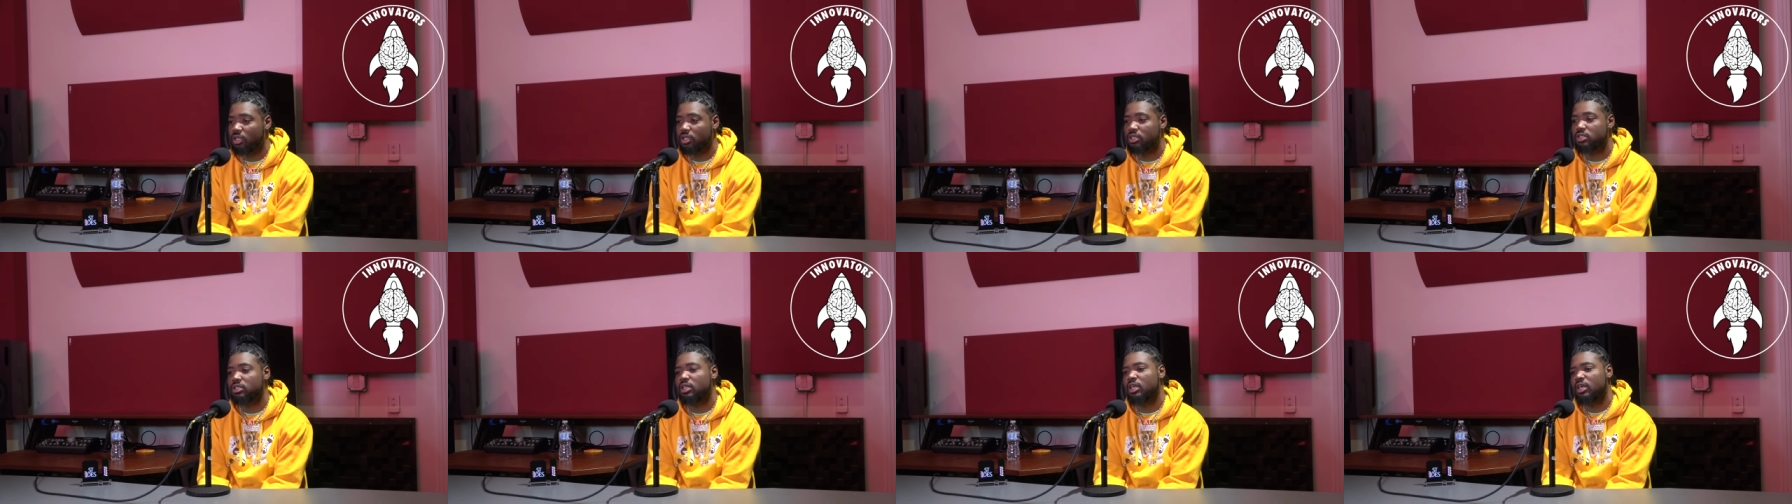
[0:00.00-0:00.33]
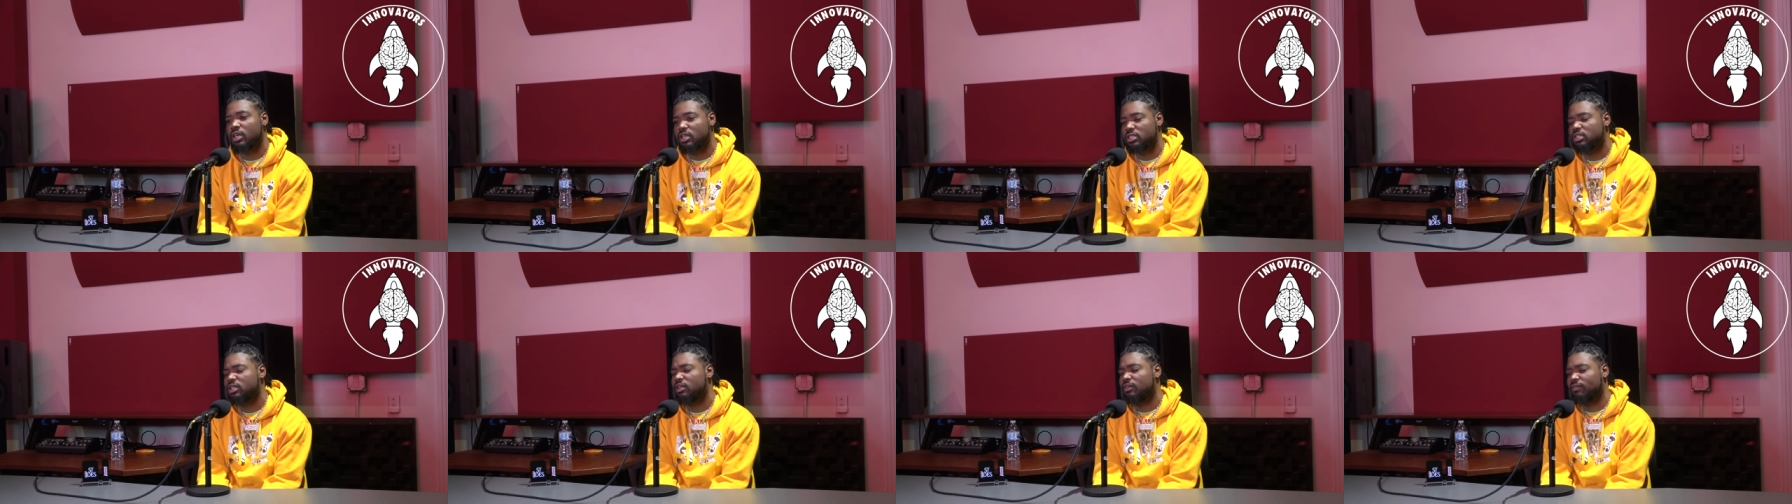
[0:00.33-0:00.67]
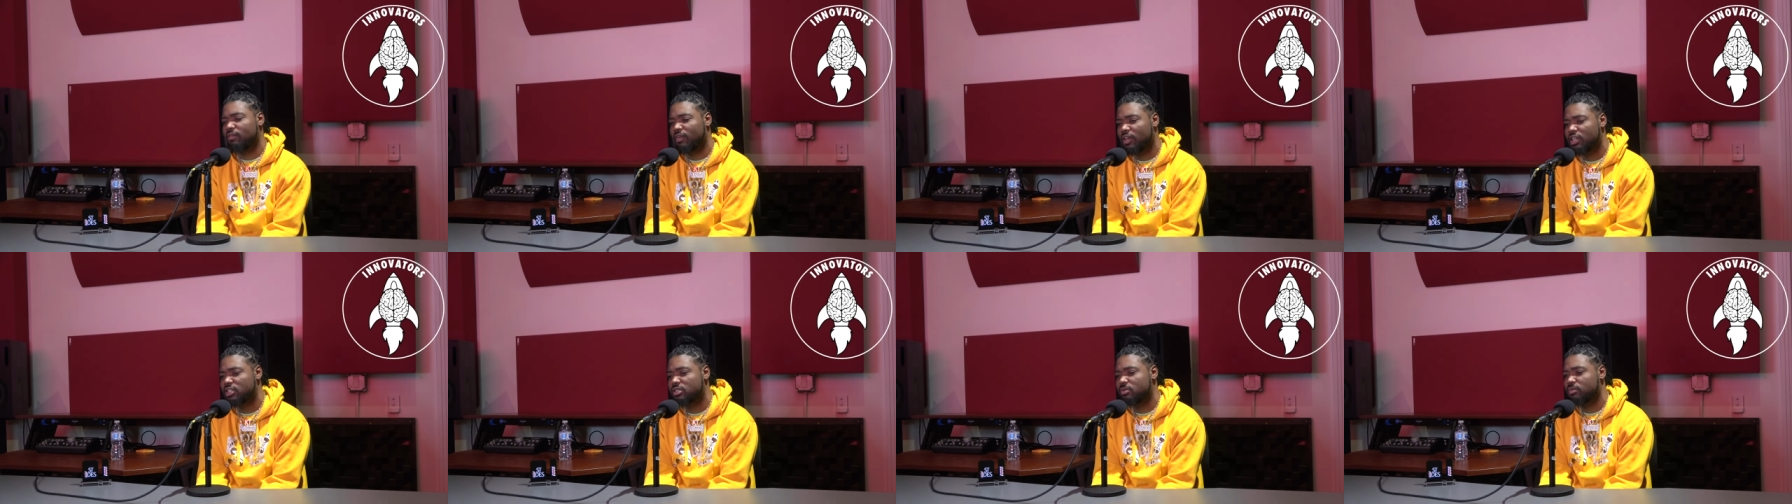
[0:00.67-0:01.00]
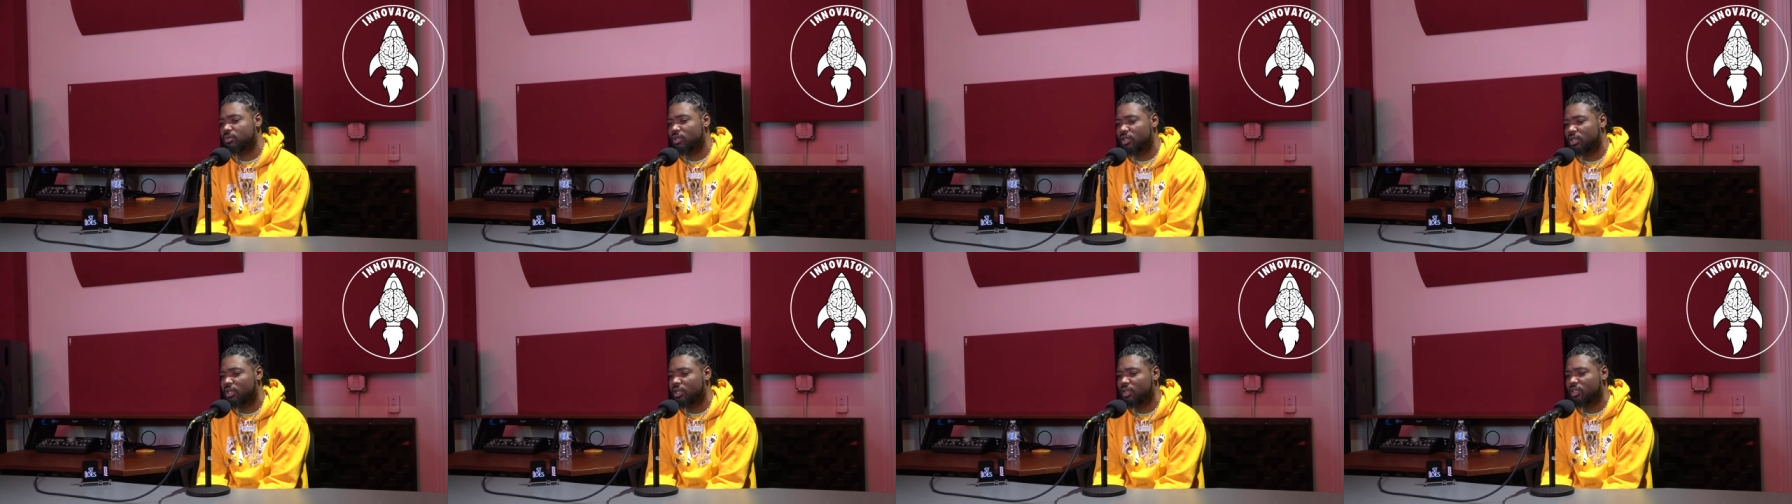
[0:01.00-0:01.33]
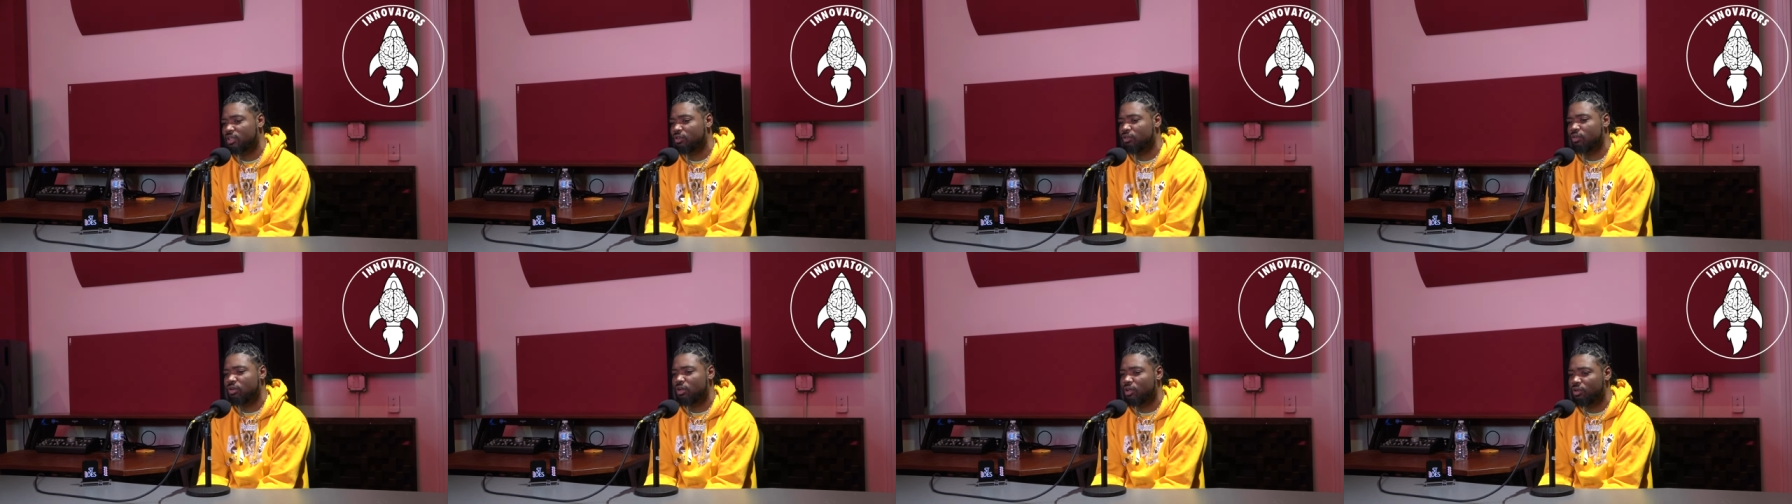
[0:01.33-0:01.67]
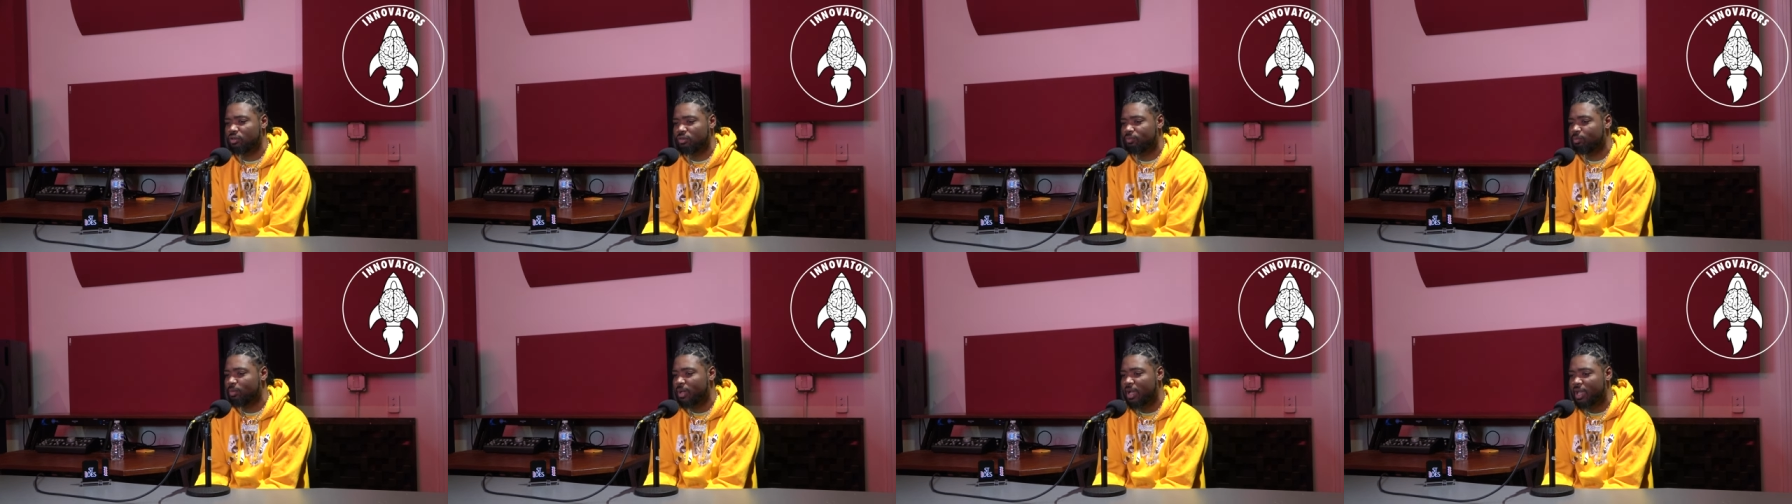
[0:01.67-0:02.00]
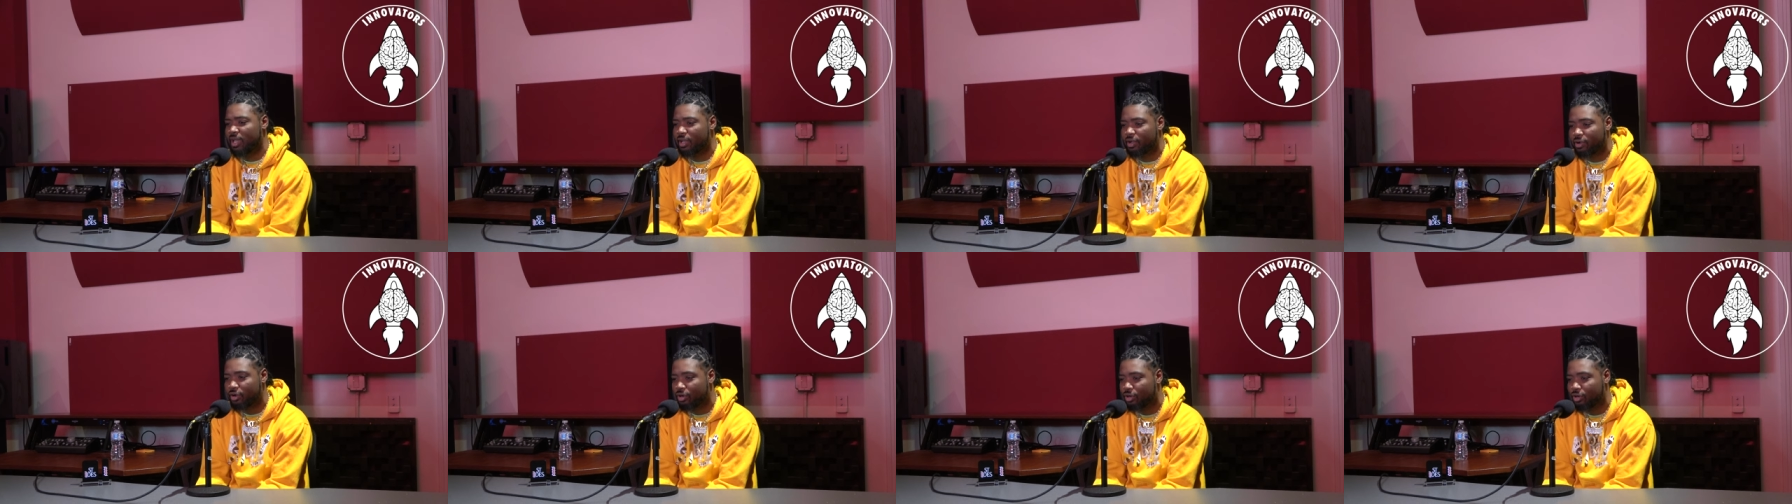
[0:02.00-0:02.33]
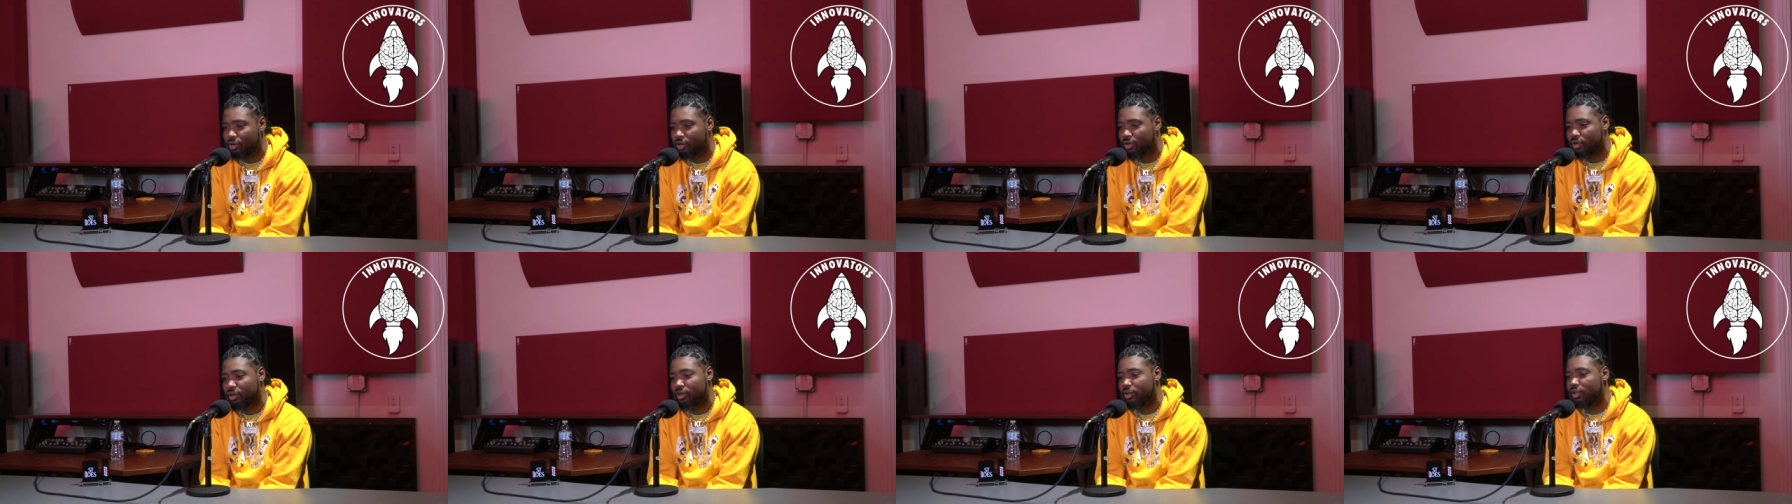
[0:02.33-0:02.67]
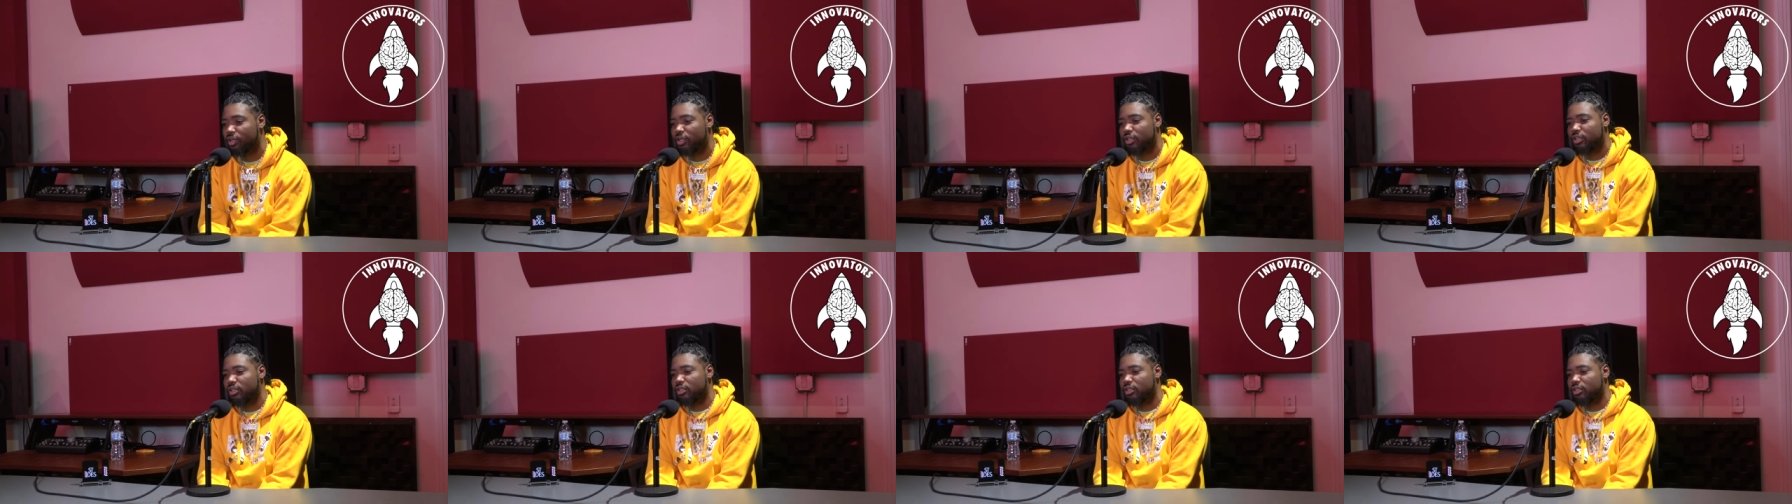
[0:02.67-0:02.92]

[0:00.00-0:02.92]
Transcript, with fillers: it is. Yeah, it's an investment. Like you go buy a car,